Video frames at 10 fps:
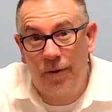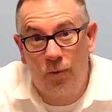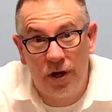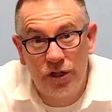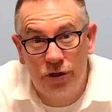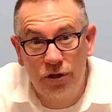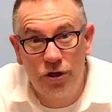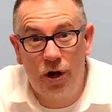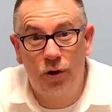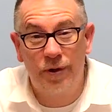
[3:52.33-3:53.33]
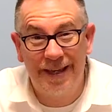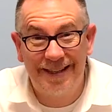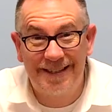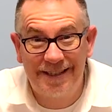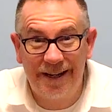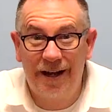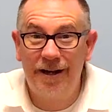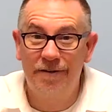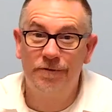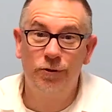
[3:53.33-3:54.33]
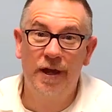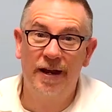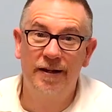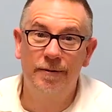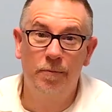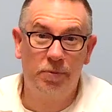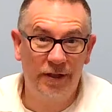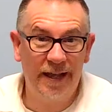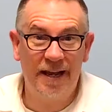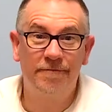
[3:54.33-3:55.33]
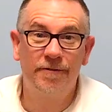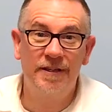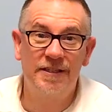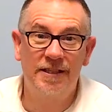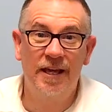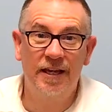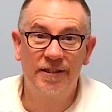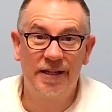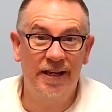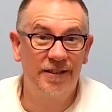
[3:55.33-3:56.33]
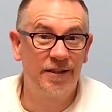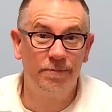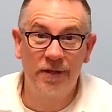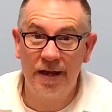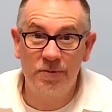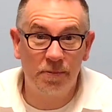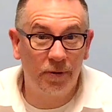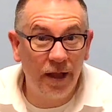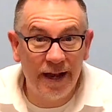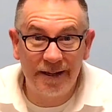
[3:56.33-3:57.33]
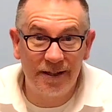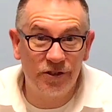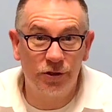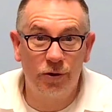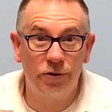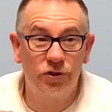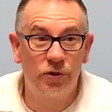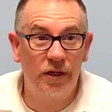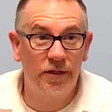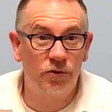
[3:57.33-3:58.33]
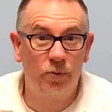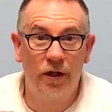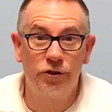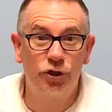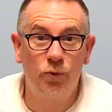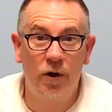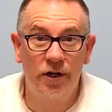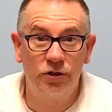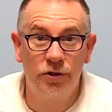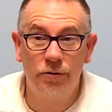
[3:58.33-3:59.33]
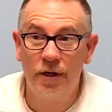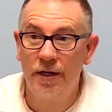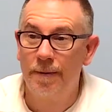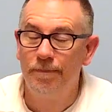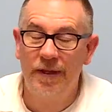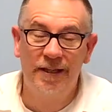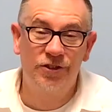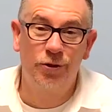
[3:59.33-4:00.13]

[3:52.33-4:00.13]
I want you to know it's tough. You got to plan for these things, and sometimes the plan doesn't go as well as you want it to. And